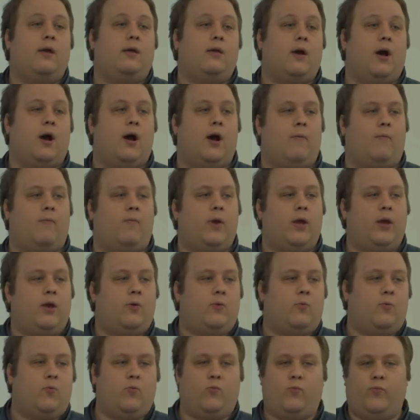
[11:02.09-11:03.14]
um,
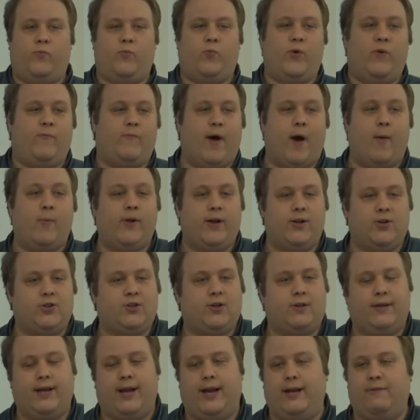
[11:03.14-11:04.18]
we
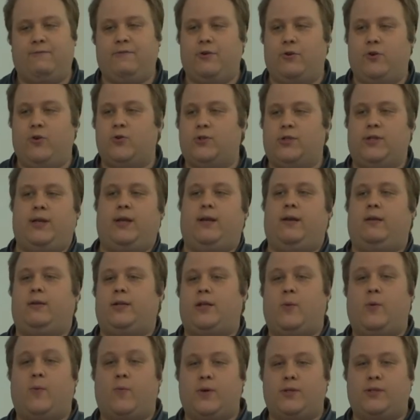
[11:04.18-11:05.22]
published that if you're using
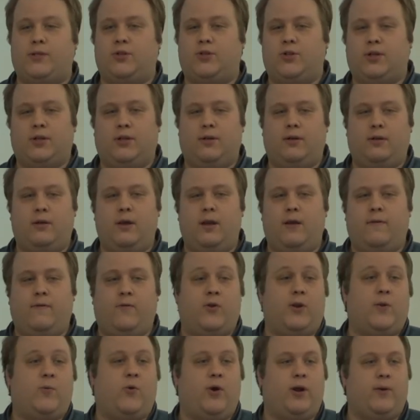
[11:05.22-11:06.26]
double precision
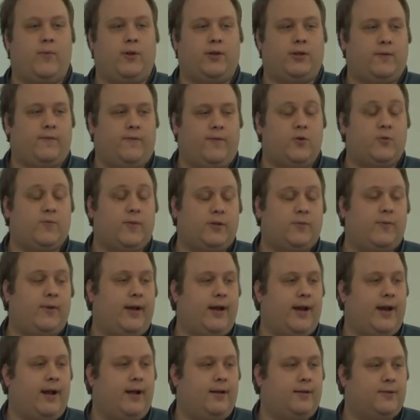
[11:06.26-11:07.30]
floating point mul fused multiply
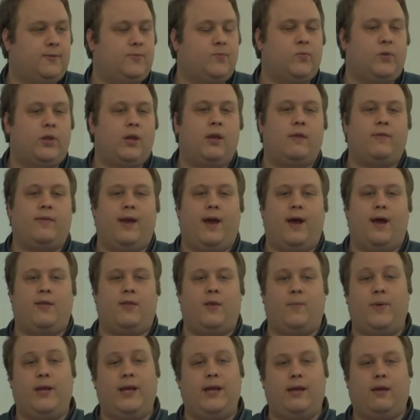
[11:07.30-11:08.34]
adds, then
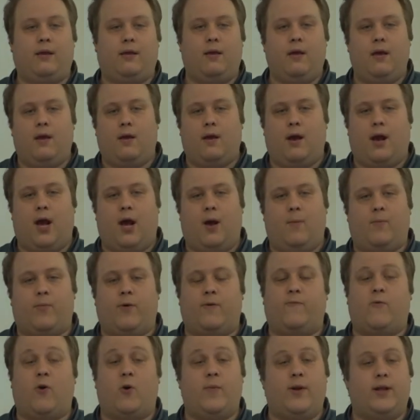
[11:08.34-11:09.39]
the peak um,
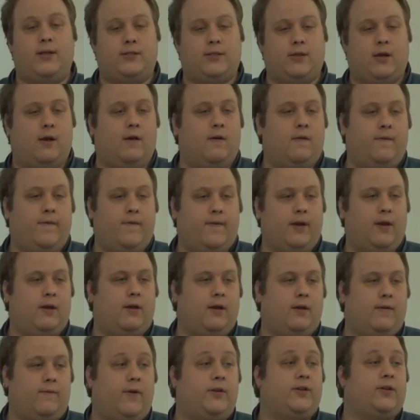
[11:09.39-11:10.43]
performance of
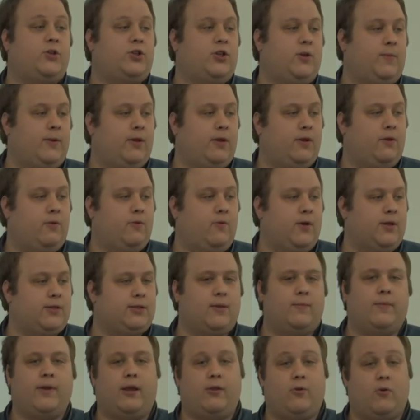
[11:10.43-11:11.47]
uh, Volta GPU is
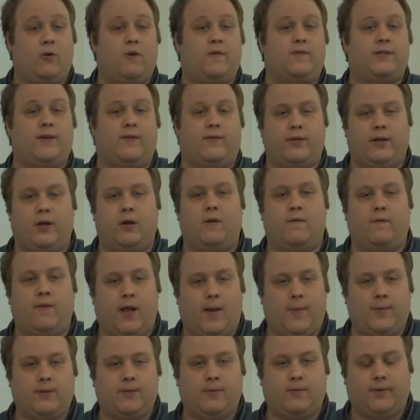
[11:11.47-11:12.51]
something on the order of seven
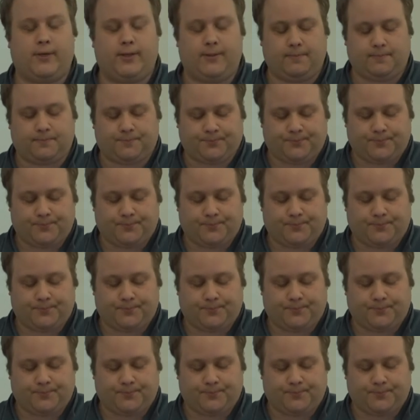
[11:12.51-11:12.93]
teraflops, right?